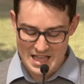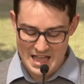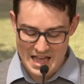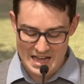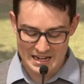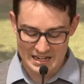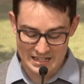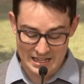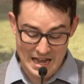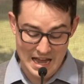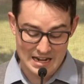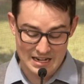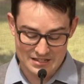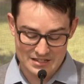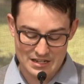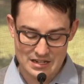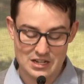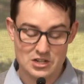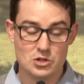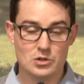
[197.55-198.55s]
and
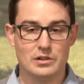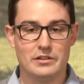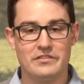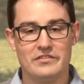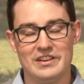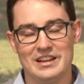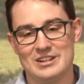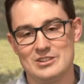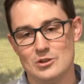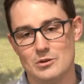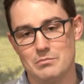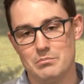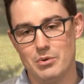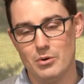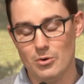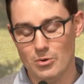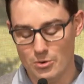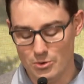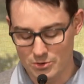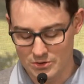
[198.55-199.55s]
its initial effect on
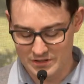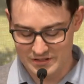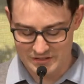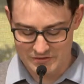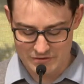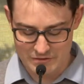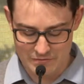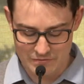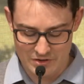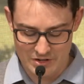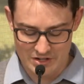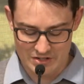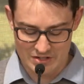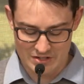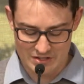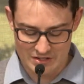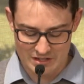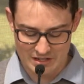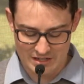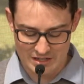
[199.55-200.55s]
Paul from
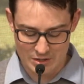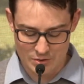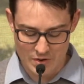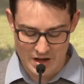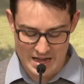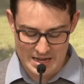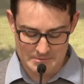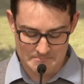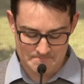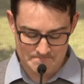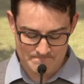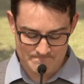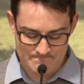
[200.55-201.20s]
verses 6 to 8.